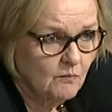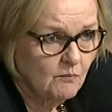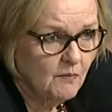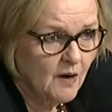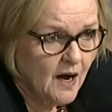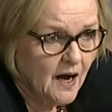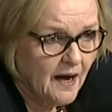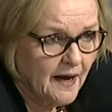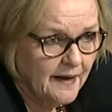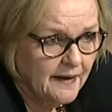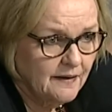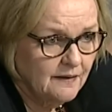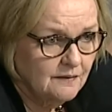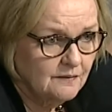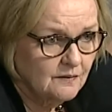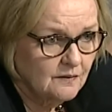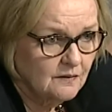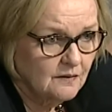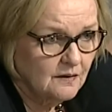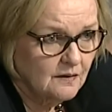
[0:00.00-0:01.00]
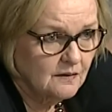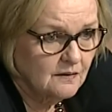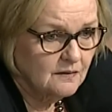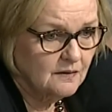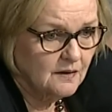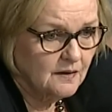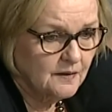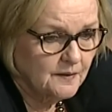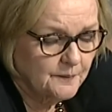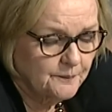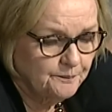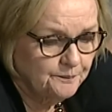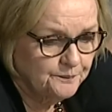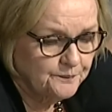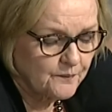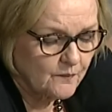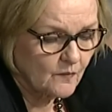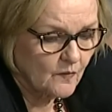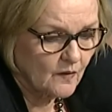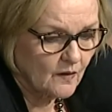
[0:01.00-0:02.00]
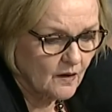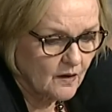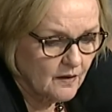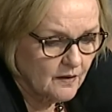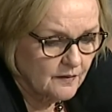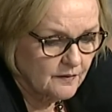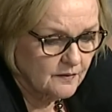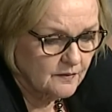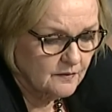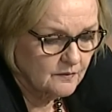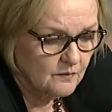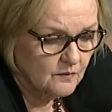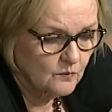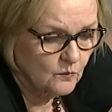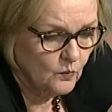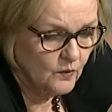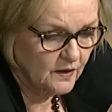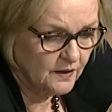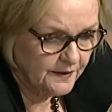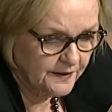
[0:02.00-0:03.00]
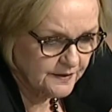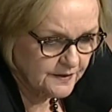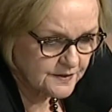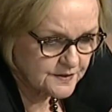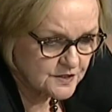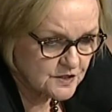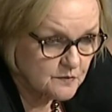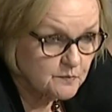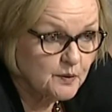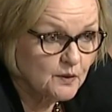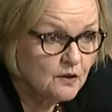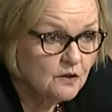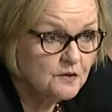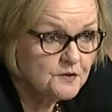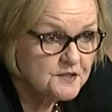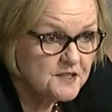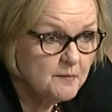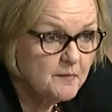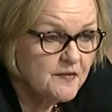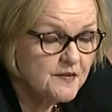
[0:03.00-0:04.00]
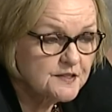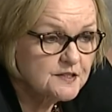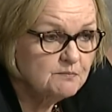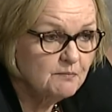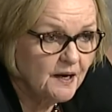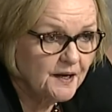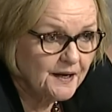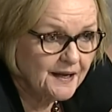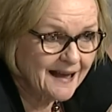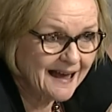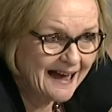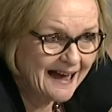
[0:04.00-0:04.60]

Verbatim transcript: my um, uh, willingness to pull some of this money